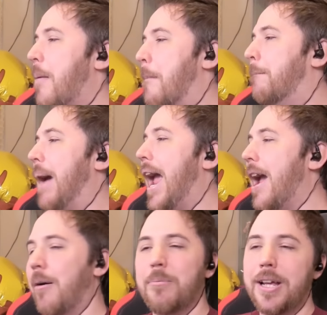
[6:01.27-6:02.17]
And
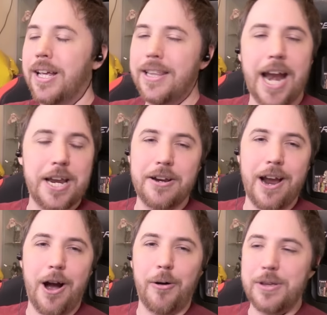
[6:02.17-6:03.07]
bam, there you
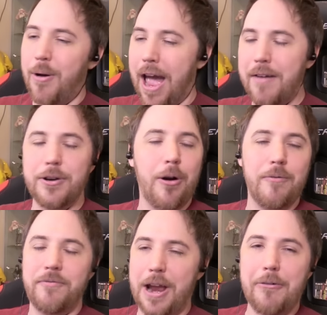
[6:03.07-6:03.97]
go. You have your
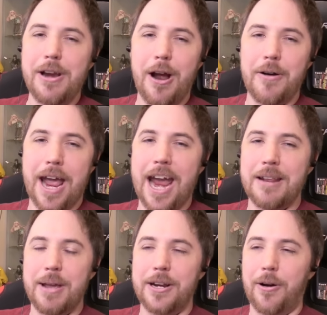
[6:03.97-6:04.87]
own very own
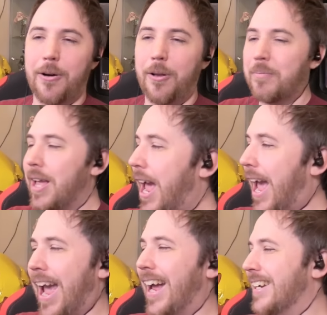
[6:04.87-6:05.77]
anime girl.
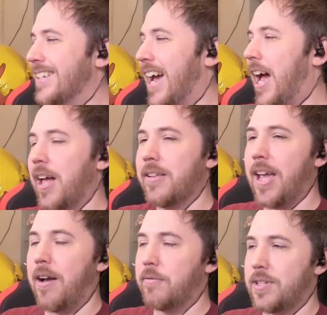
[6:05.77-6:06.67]
And
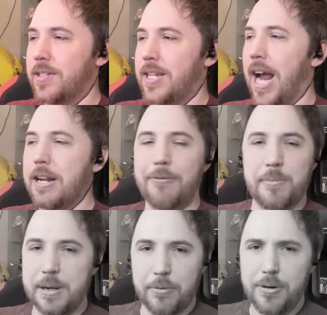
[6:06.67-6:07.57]
yeah, society
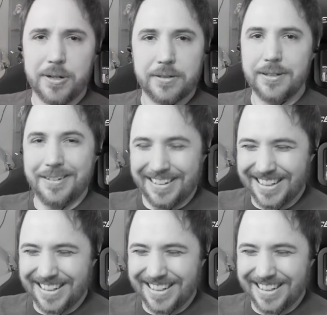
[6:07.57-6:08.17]
will be ruined.